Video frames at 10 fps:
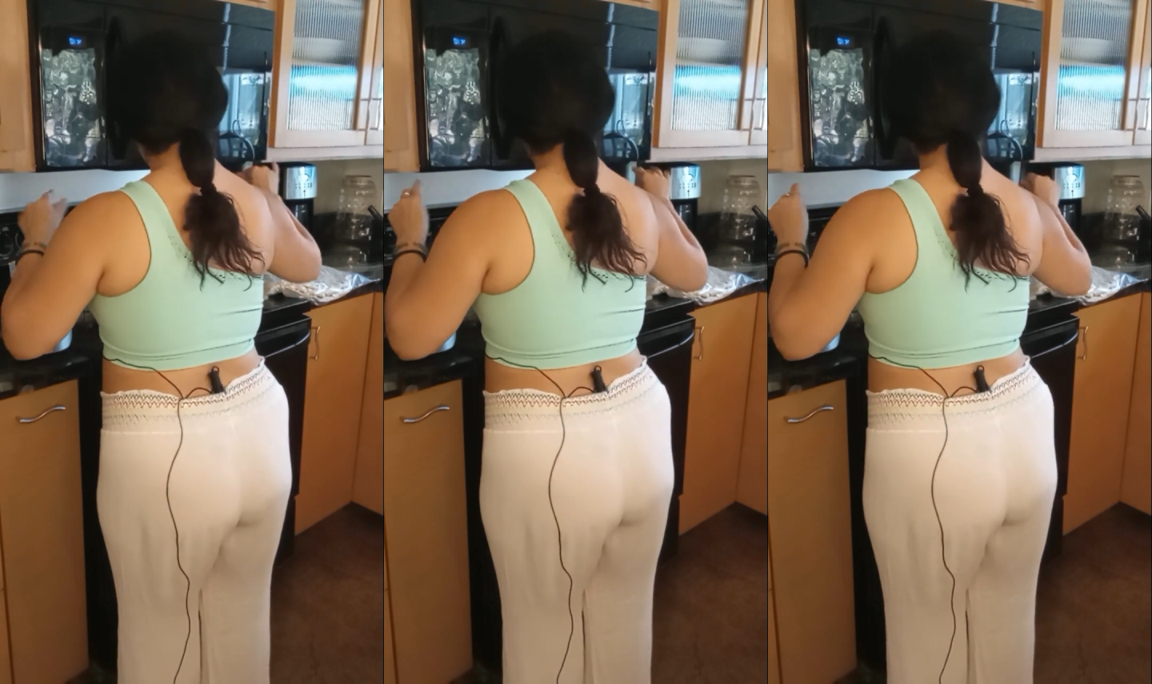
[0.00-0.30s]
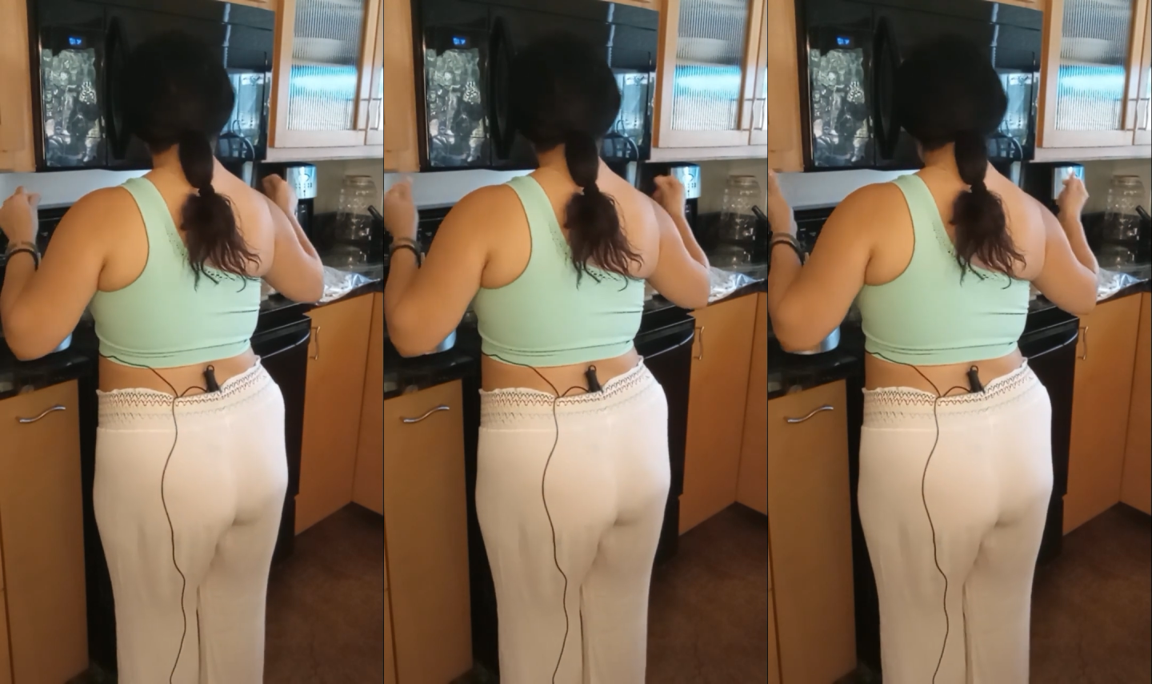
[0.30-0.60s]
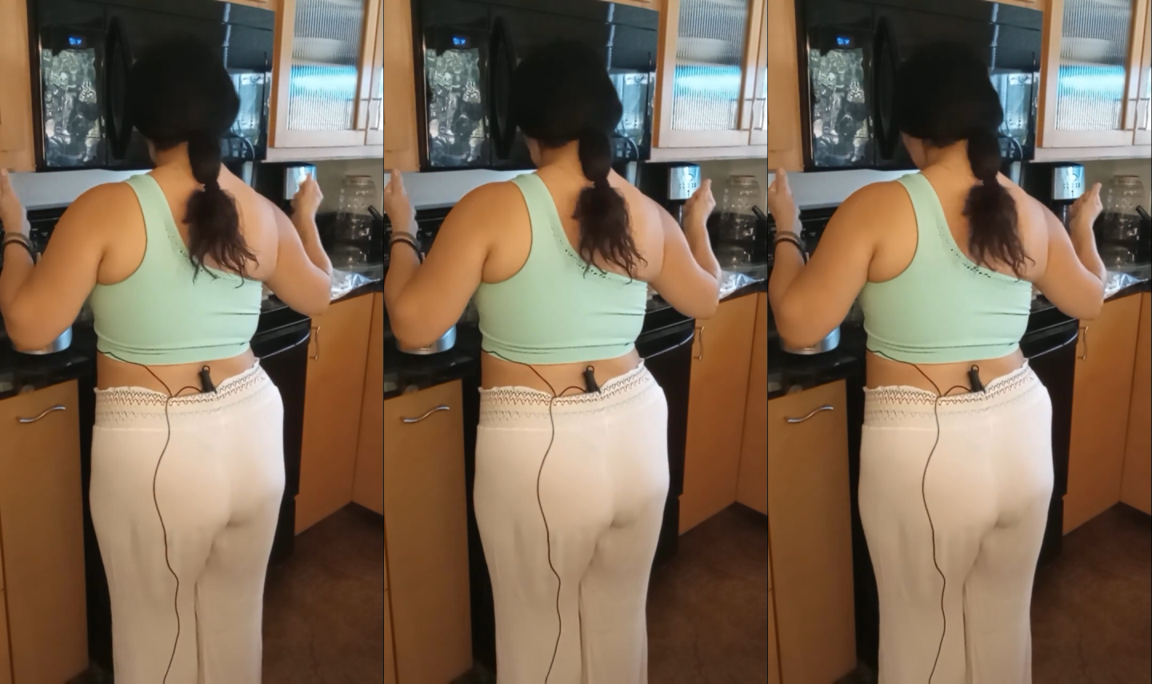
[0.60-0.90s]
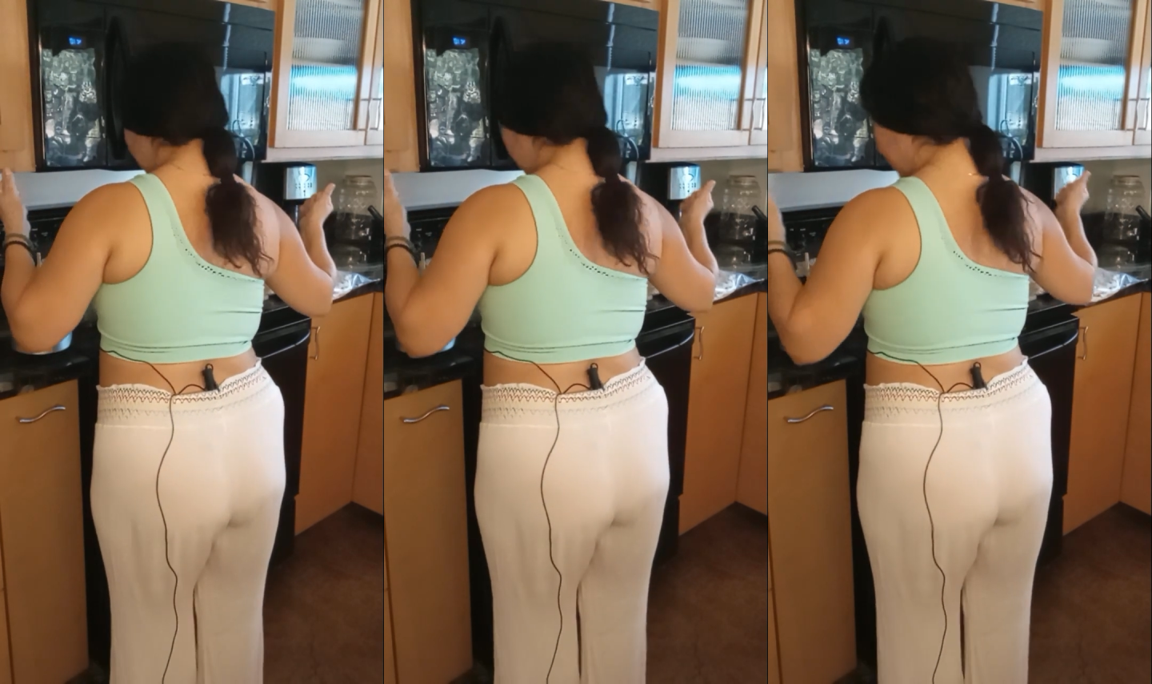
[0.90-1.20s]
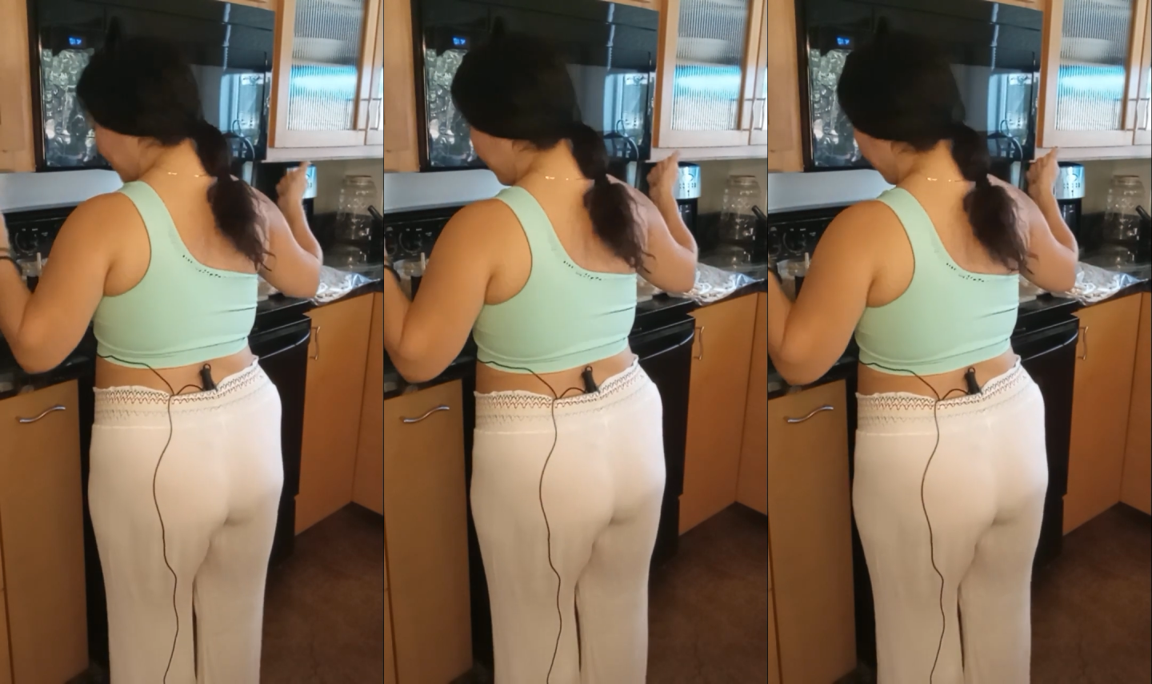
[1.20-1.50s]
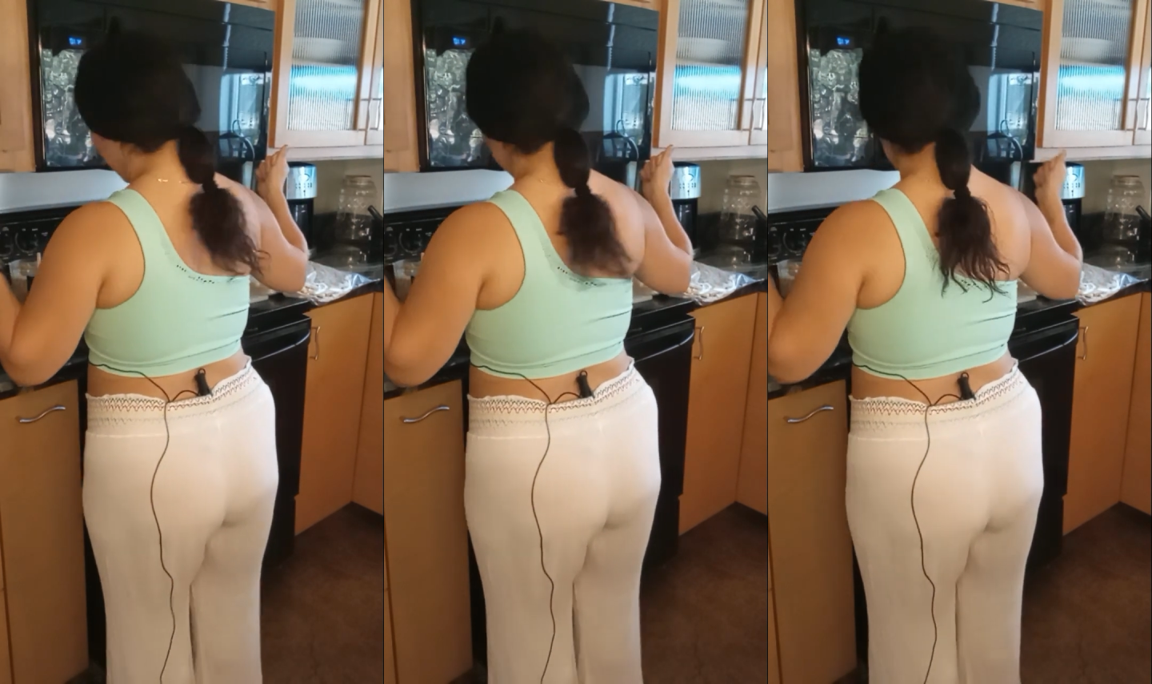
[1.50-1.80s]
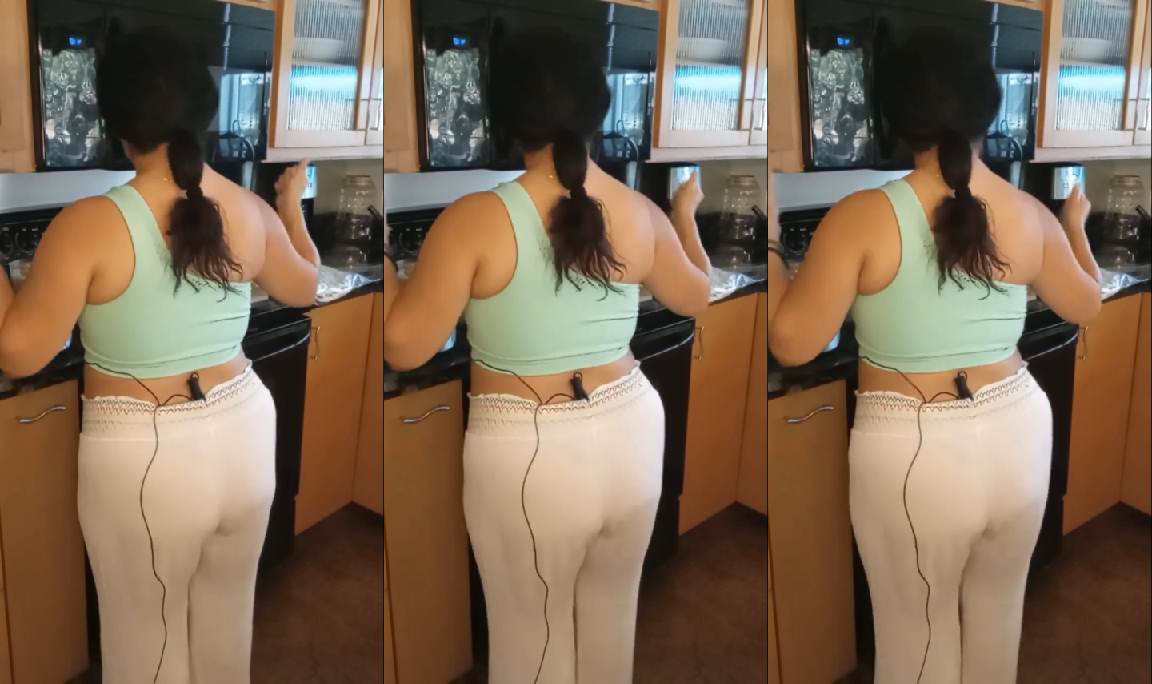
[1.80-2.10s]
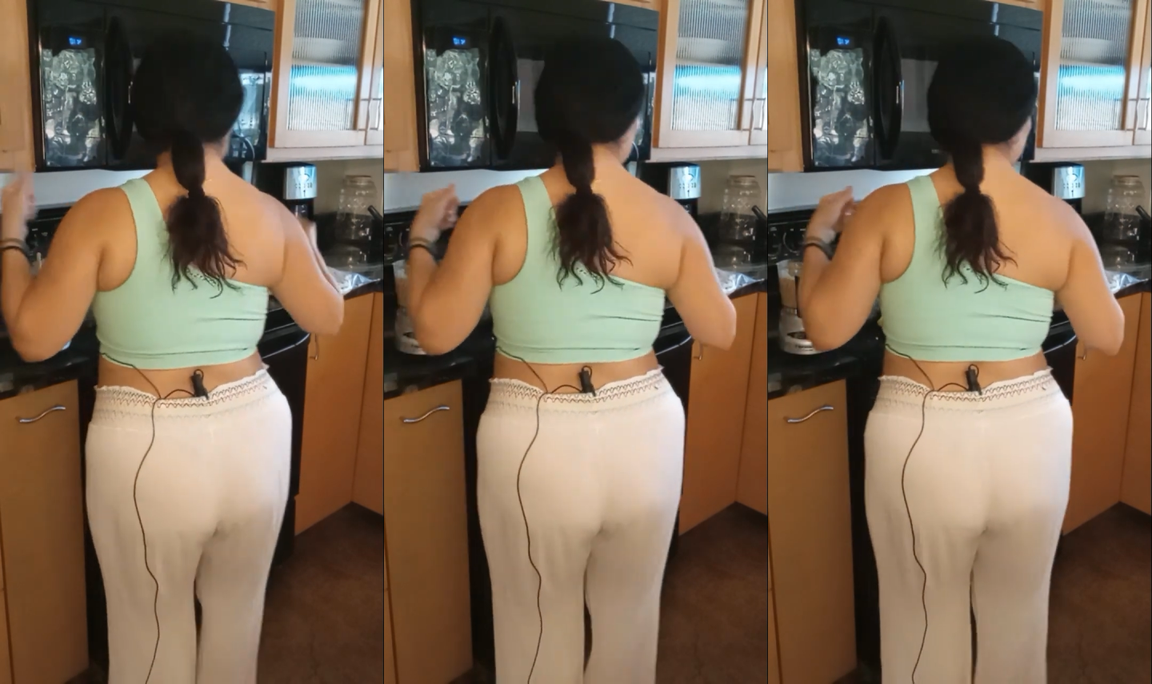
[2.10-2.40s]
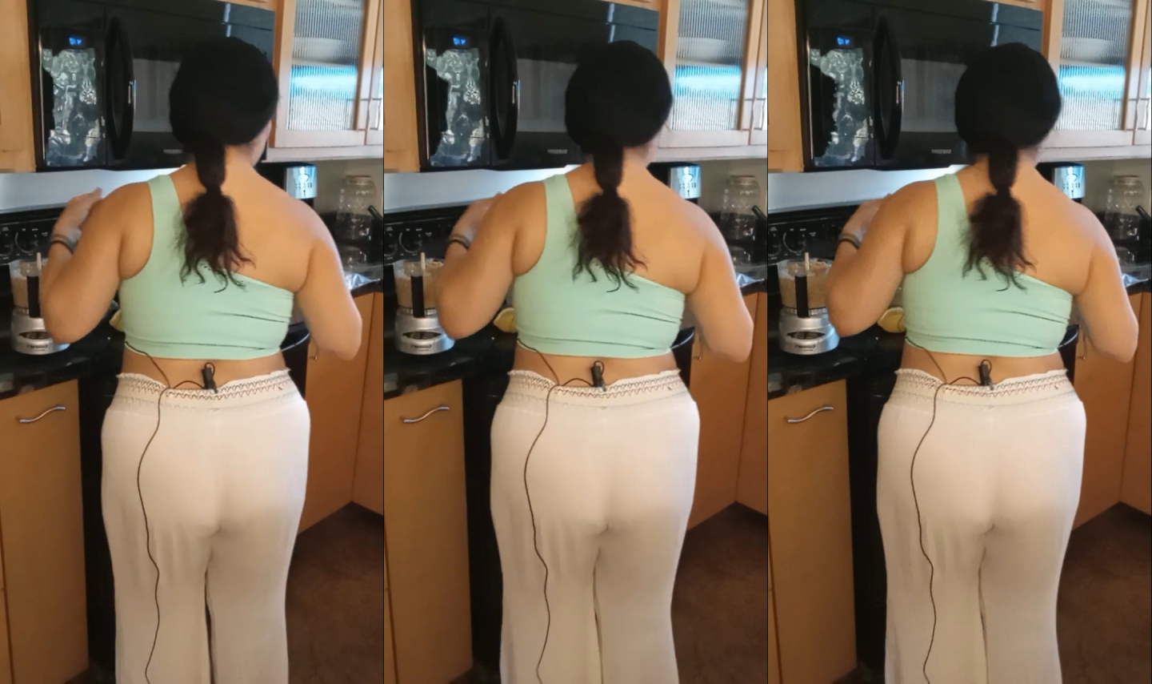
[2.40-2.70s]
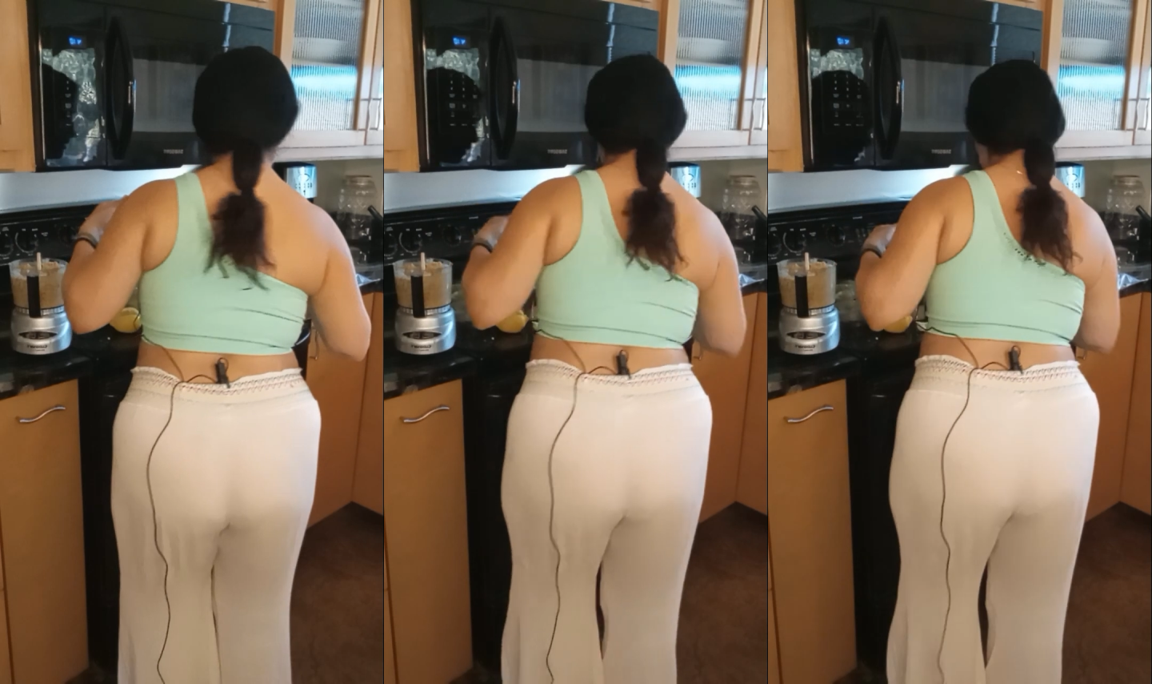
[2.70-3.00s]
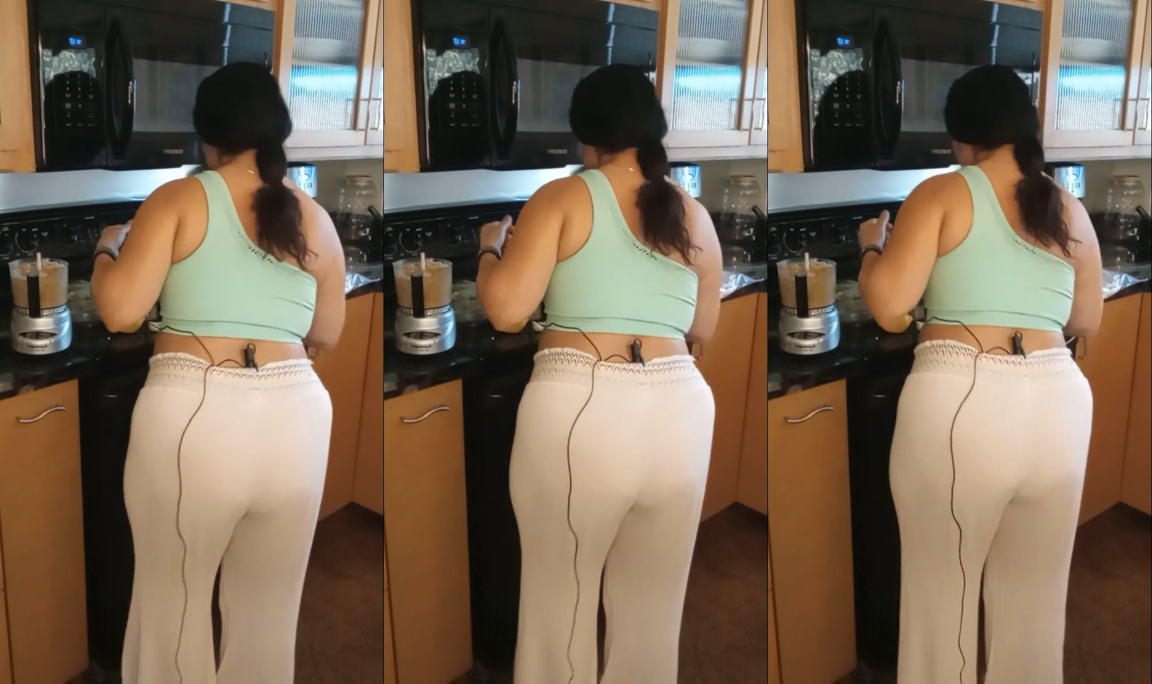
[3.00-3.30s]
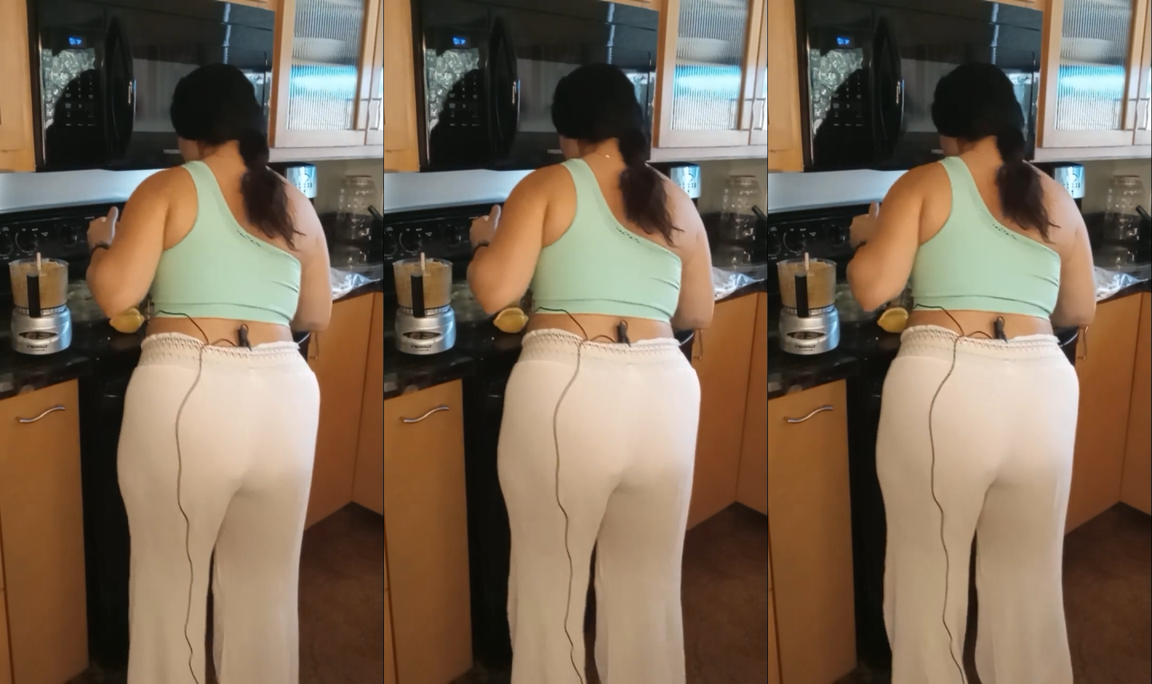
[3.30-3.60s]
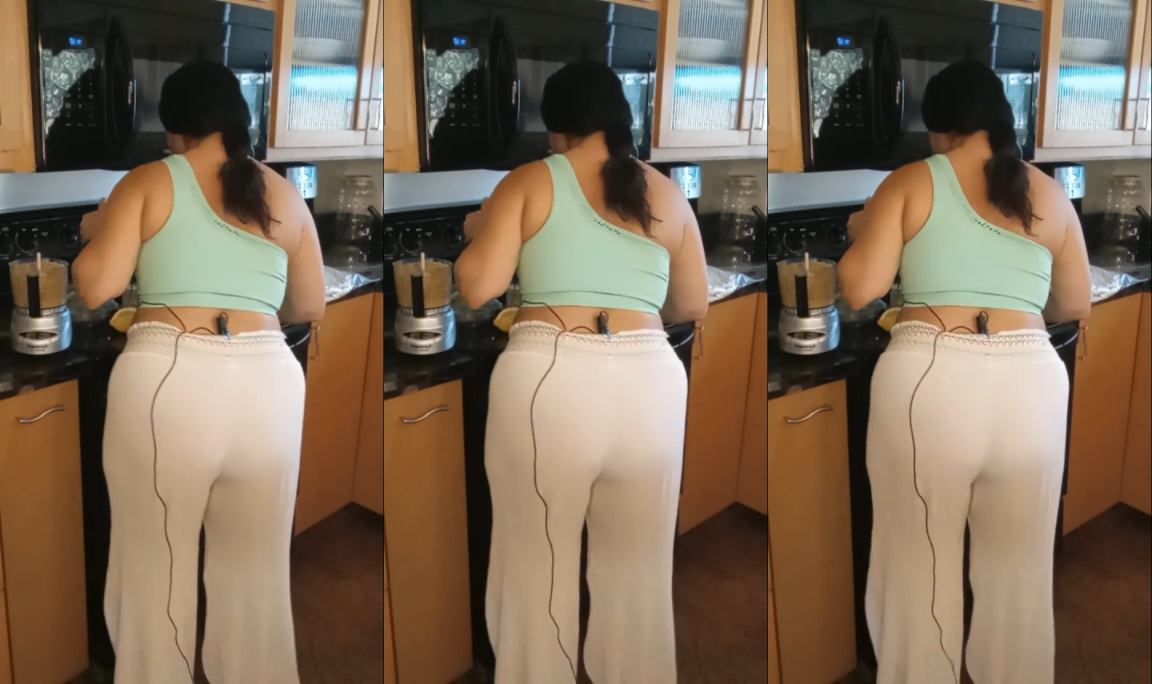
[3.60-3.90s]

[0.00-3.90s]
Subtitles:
(no speaker visible)